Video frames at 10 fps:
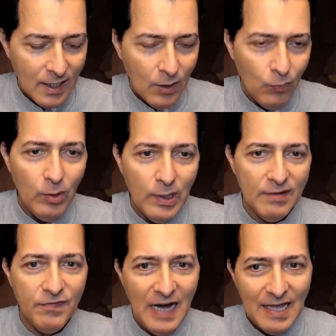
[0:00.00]
We look at
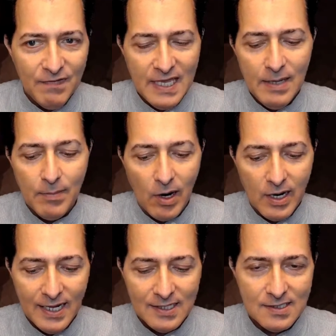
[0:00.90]
5 key
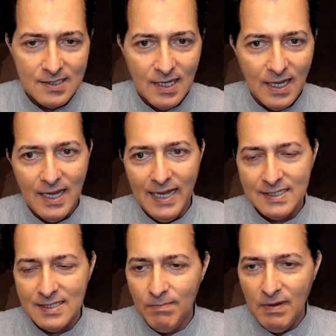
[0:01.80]
markets:
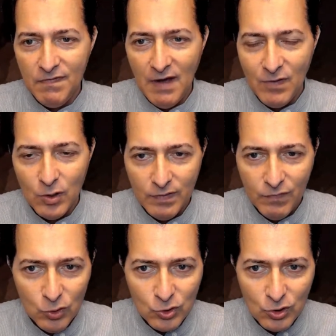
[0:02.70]
S&P 500
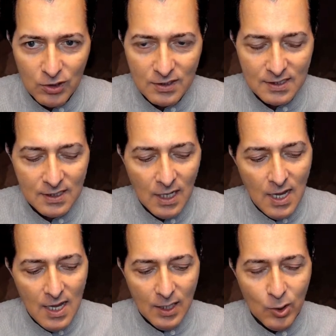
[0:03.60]
futures,
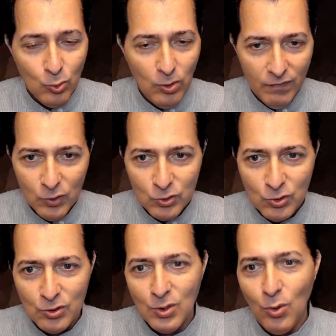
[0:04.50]
crude oil
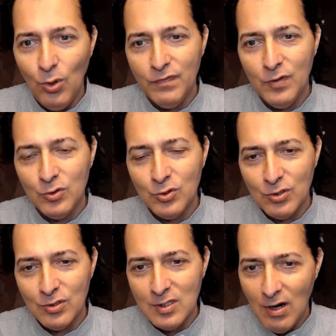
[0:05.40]
futures, gold
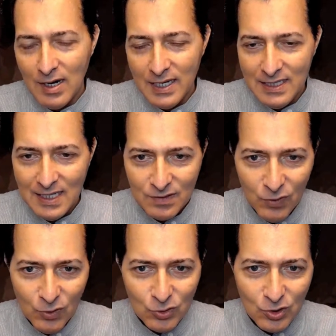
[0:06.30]
futures, dollar index
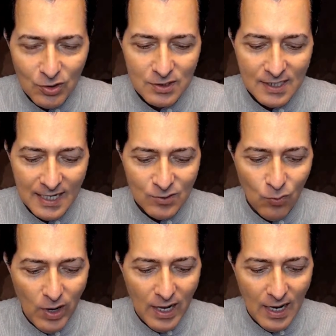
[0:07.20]
futures, as
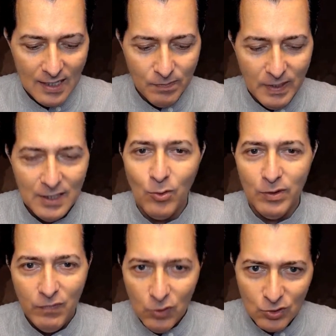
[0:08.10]
well as
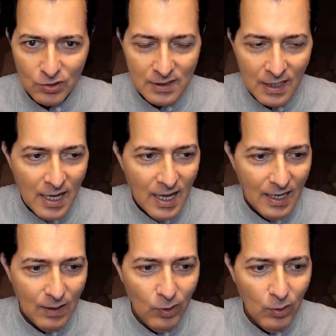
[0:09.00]
Bitcoin futures.
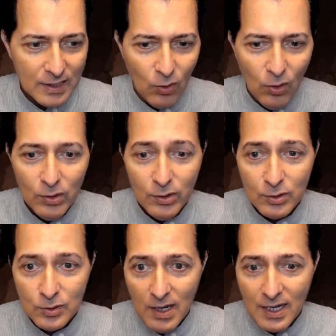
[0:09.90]
And we look at all
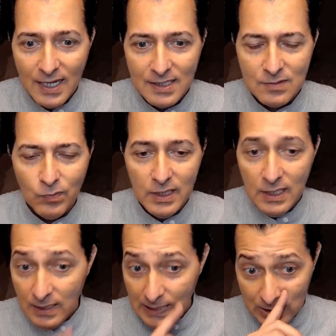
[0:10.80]
those markets with
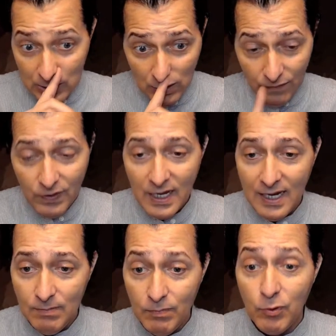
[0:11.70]
the intention of,
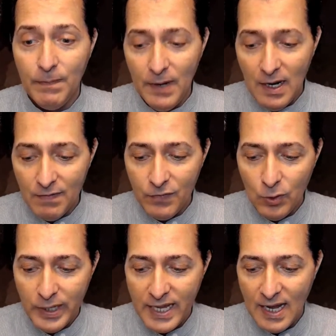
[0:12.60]
again, prepare for
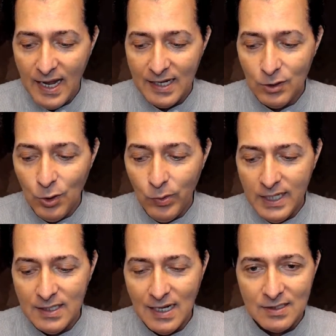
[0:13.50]
the week ahead,
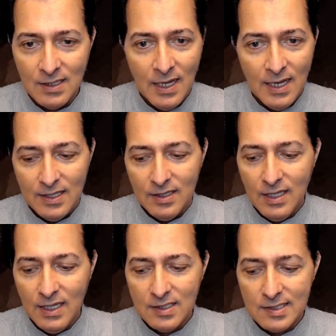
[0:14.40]
knowing that
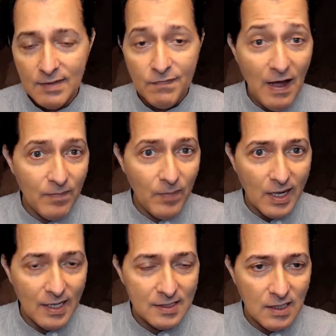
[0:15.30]
these 5
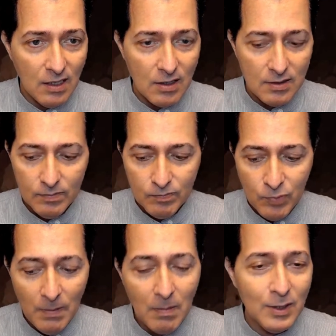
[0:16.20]
markets are
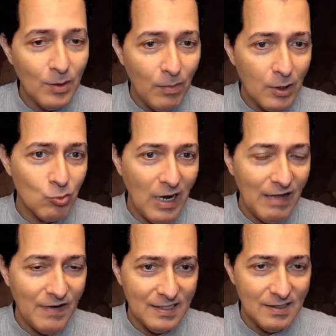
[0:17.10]
probably the most
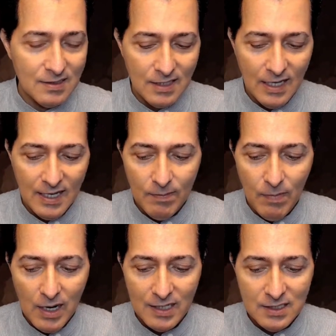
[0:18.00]
relevant
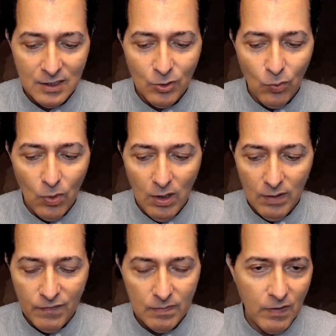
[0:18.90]
markets in the
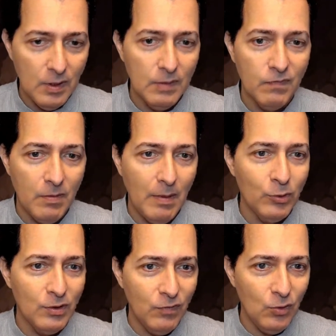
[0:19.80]
world from a
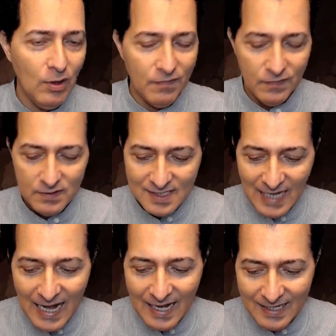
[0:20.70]
point of view of
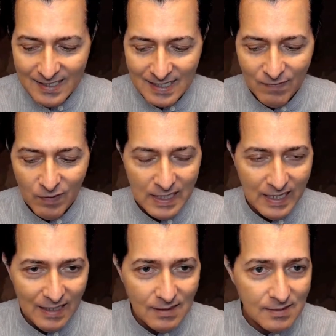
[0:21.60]
size and
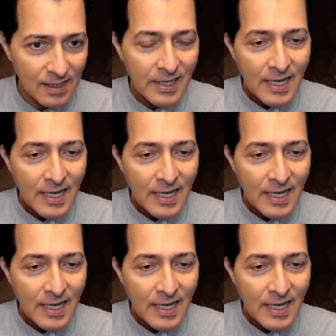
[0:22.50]
everything else.